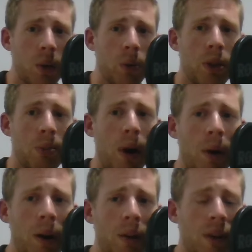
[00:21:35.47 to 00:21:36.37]
all
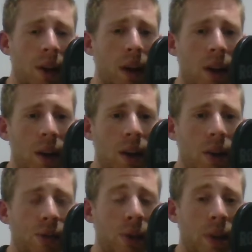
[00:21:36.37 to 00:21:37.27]
tomorrow
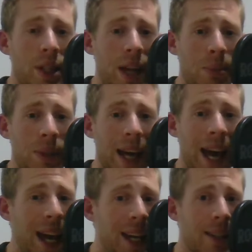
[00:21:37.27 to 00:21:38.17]
for Chapter
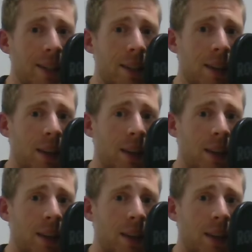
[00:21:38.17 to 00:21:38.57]
8,